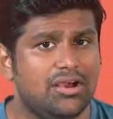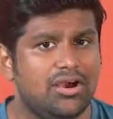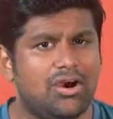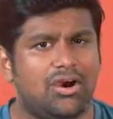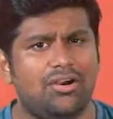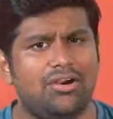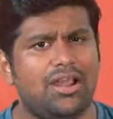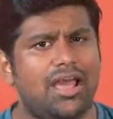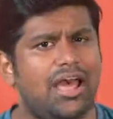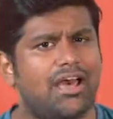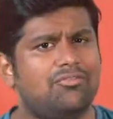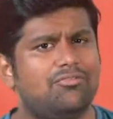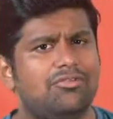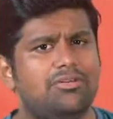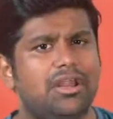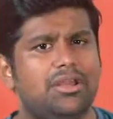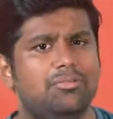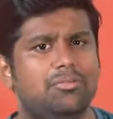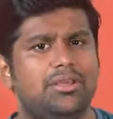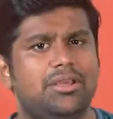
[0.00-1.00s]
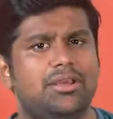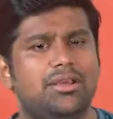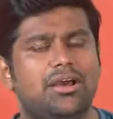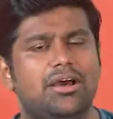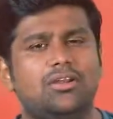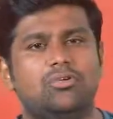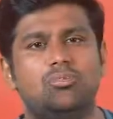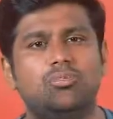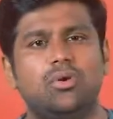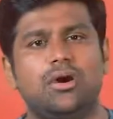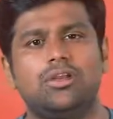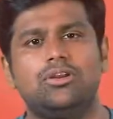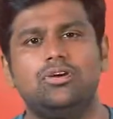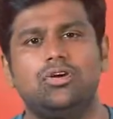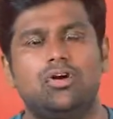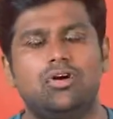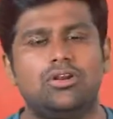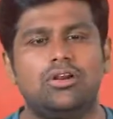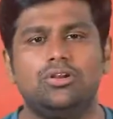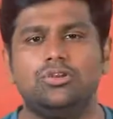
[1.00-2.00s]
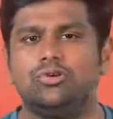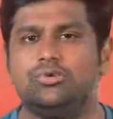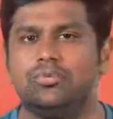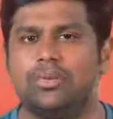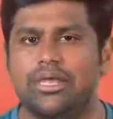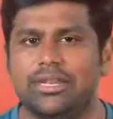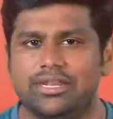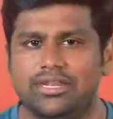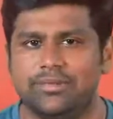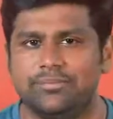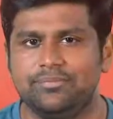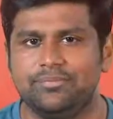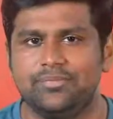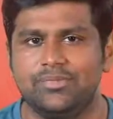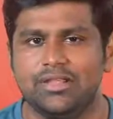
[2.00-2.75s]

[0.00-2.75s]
Or have Redmi cut one corner too many?